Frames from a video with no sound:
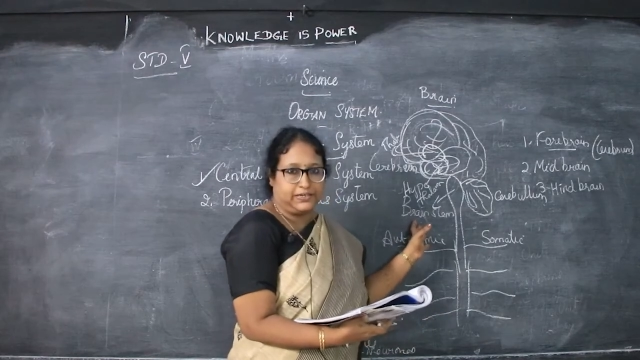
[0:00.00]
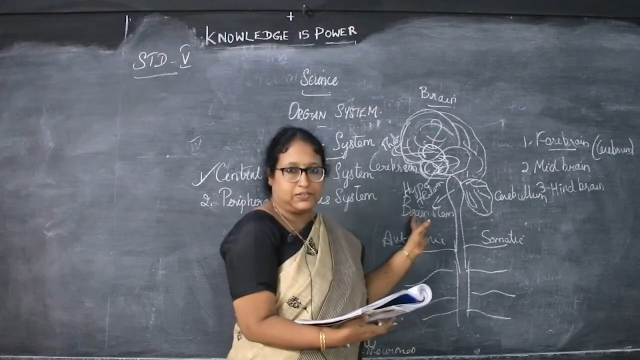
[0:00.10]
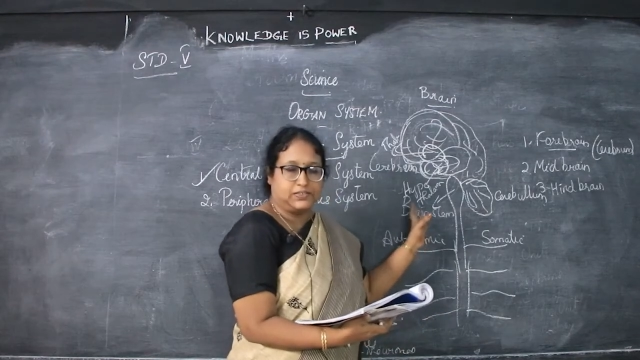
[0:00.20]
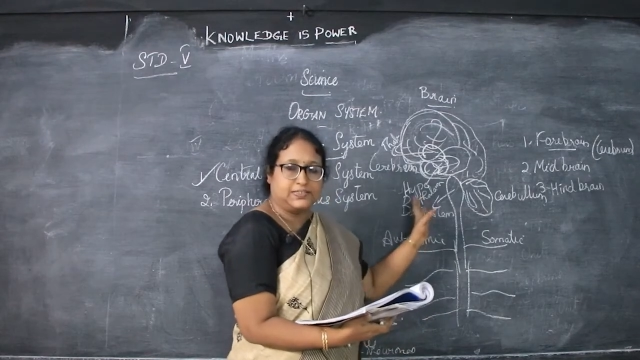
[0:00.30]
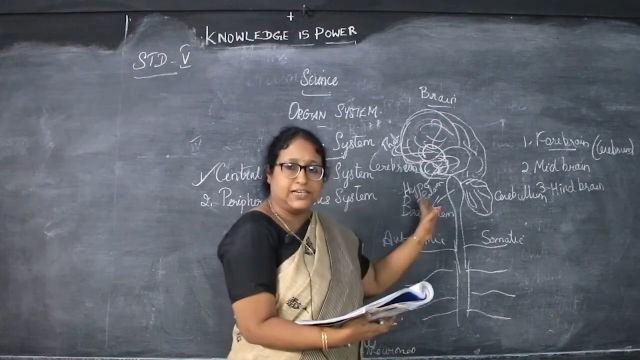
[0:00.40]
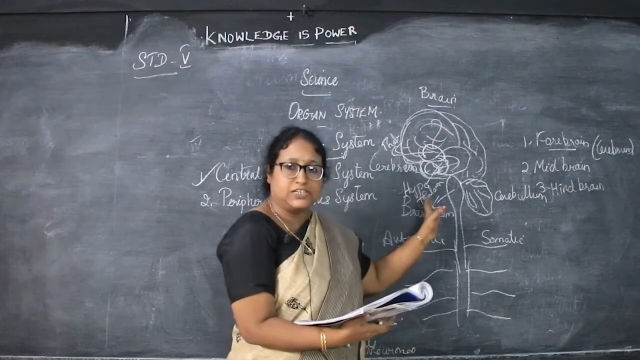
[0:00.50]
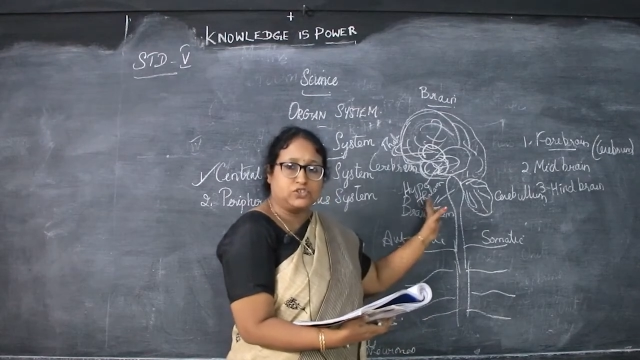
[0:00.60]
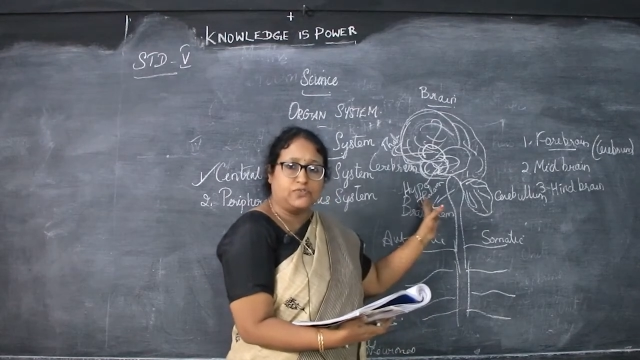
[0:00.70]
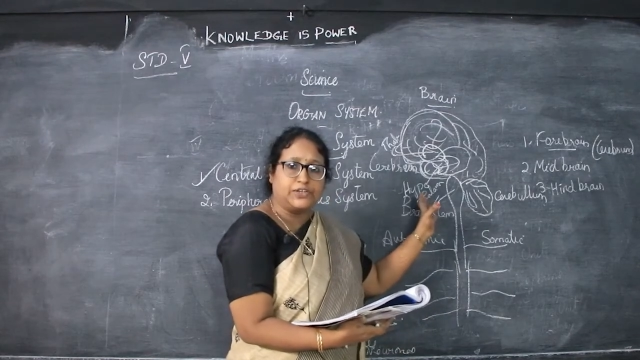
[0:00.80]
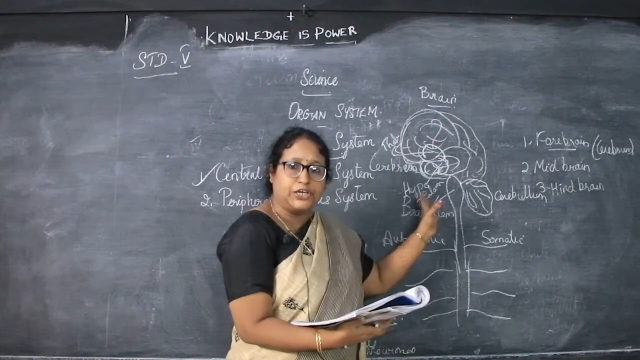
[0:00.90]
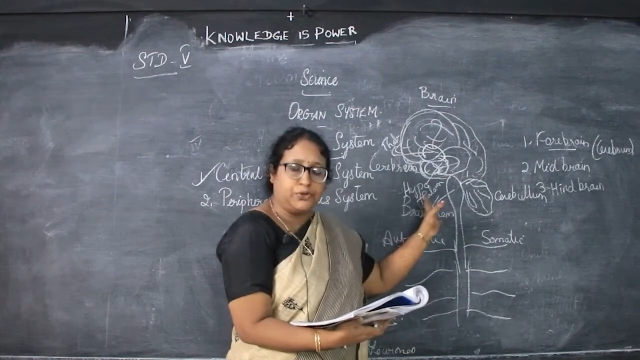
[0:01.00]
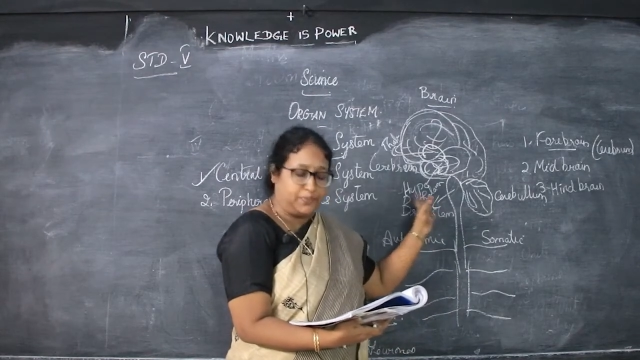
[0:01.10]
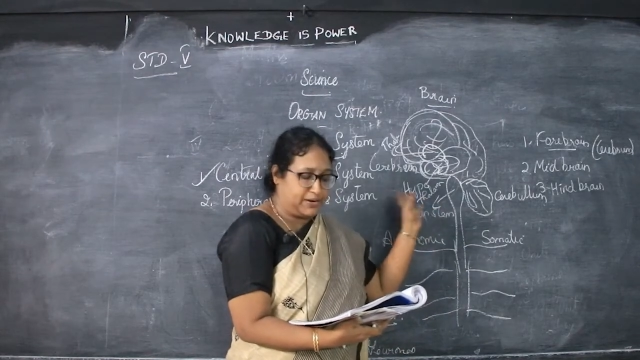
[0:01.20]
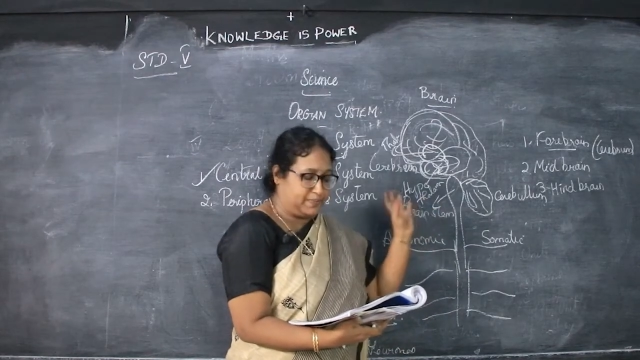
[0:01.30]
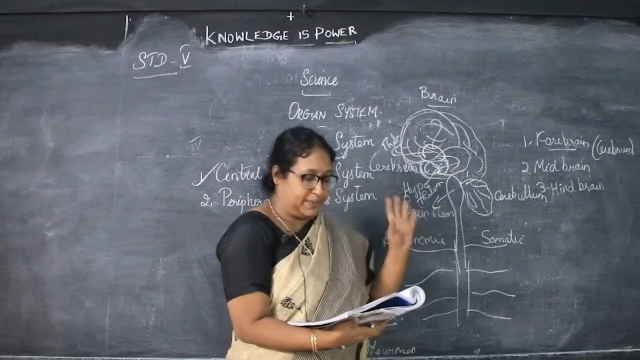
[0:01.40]
So it is the center of the
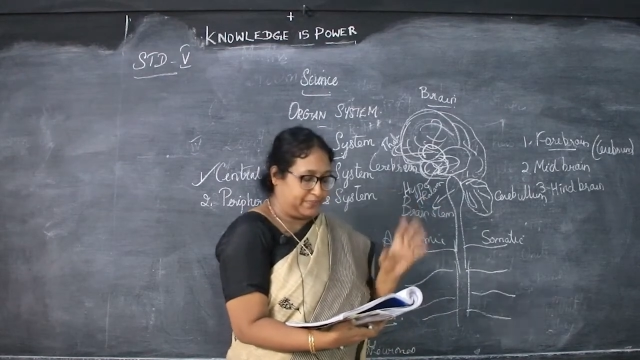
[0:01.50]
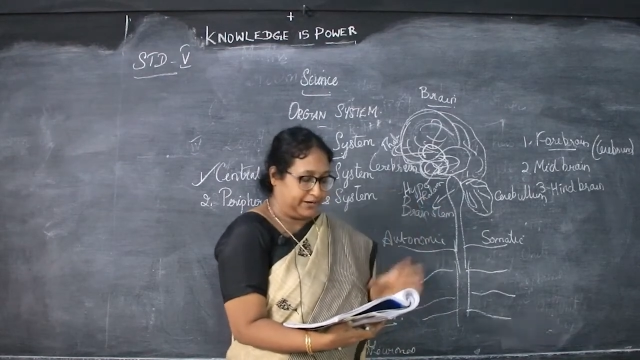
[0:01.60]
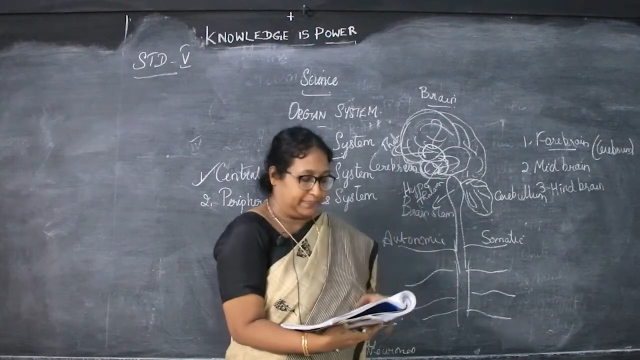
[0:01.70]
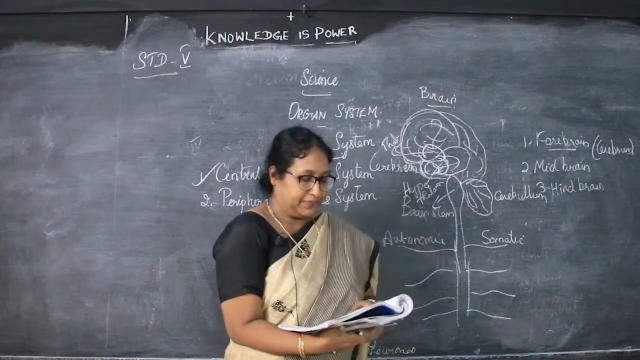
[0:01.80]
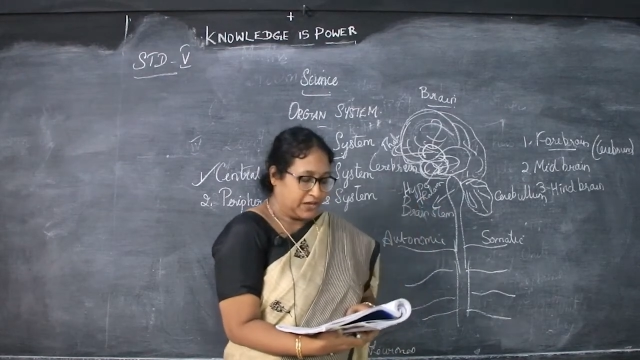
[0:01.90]
human memory.